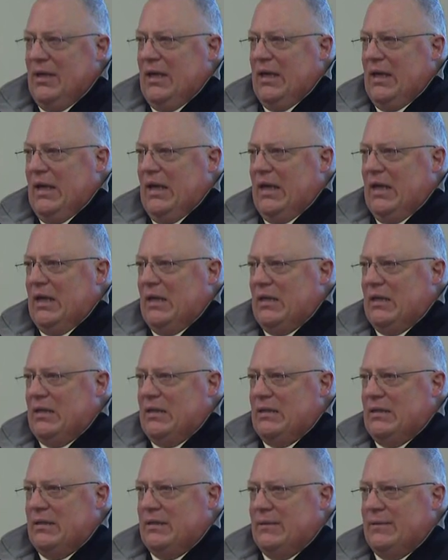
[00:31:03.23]

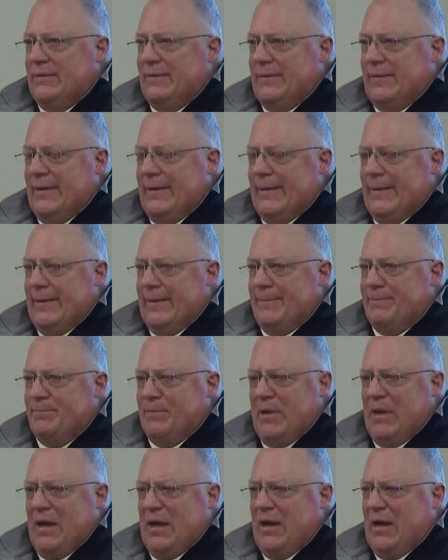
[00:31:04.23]
And uh,
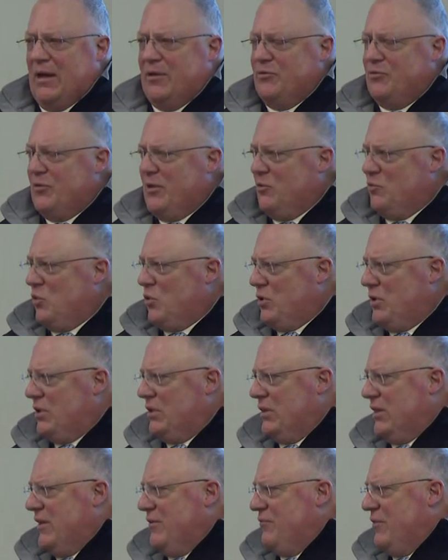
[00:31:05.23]
I think we're going to
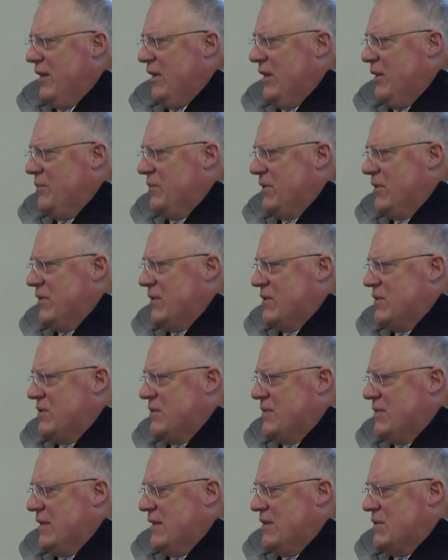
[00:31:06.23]
leave that up to this,
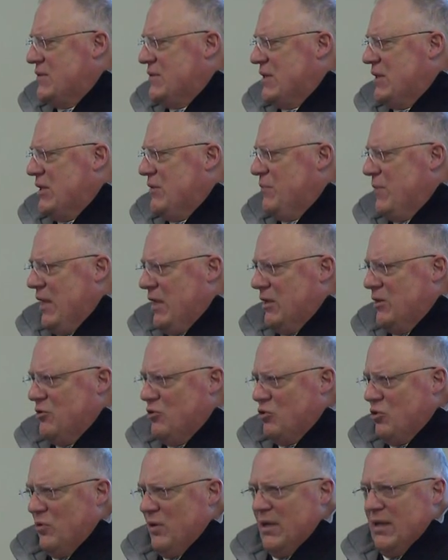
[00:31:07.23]
the city
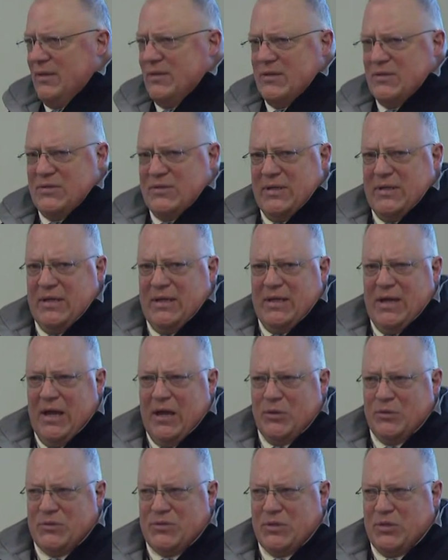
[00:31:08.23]
manager and the city
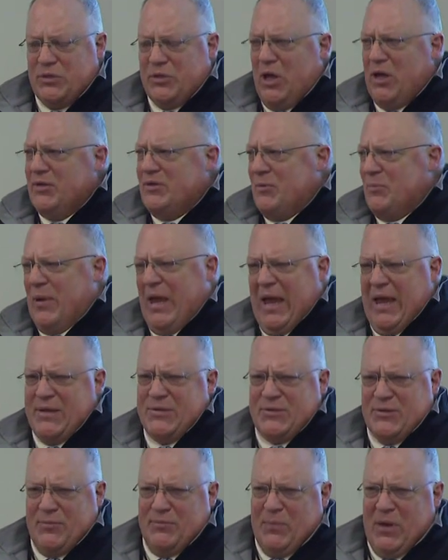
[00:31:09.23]
council, not to
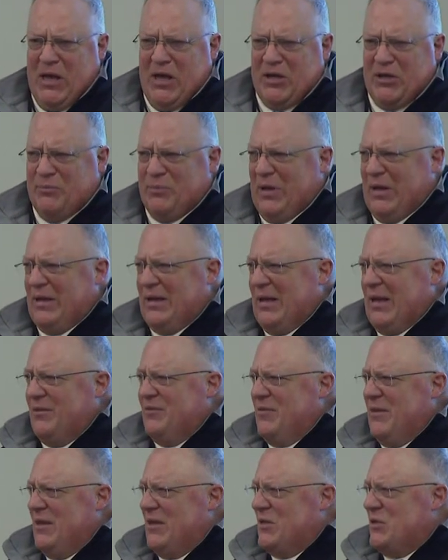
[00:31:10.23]
pass the buck, but I
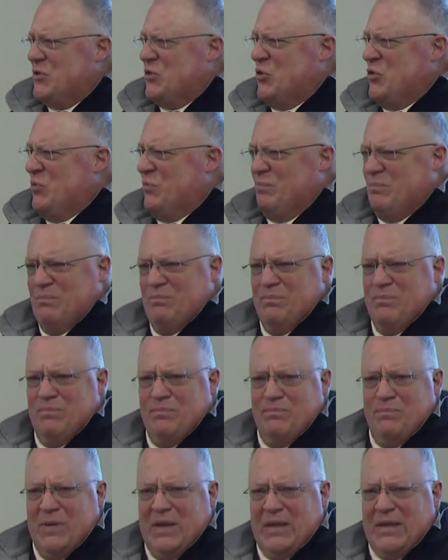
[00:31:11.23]
think it's too
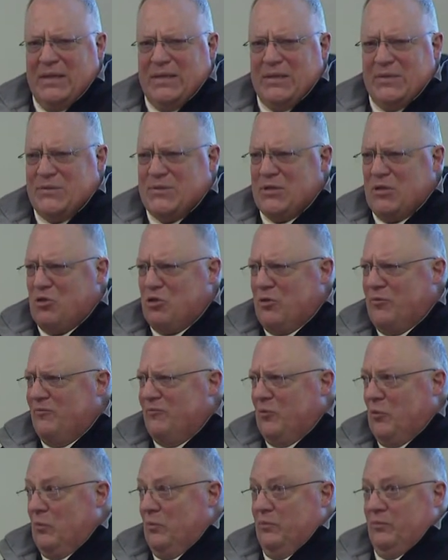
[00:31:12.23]
big a decision
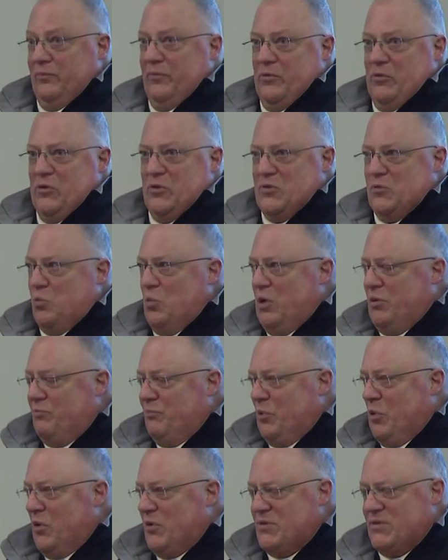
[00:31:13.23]
for, for just one
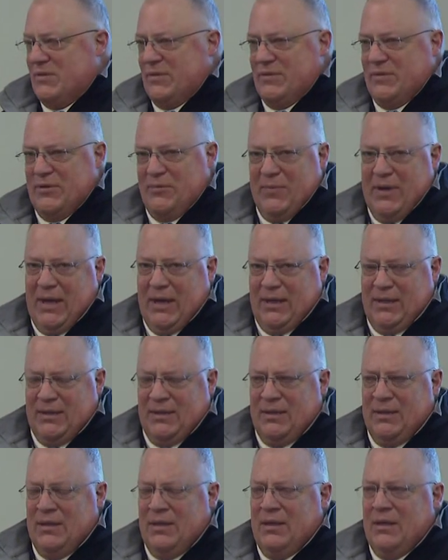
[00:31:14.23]
person to make.
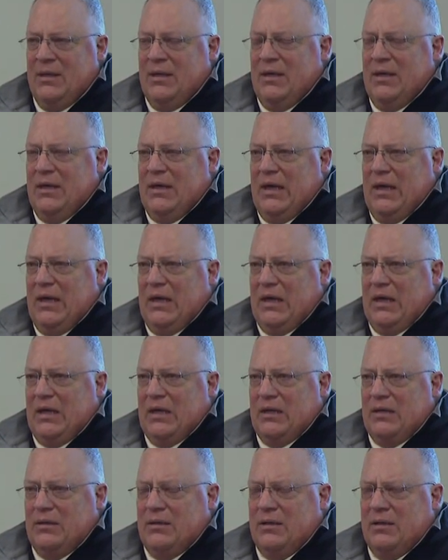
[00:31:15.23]

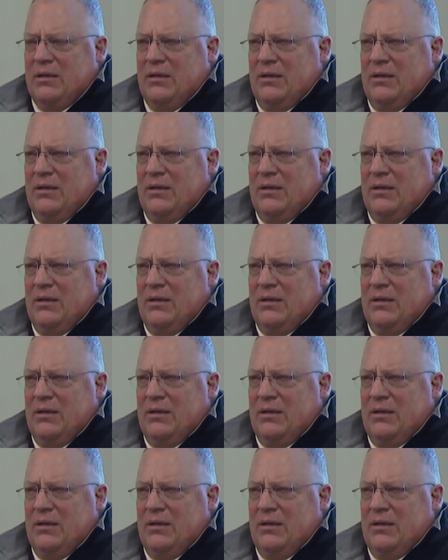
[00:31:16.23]
And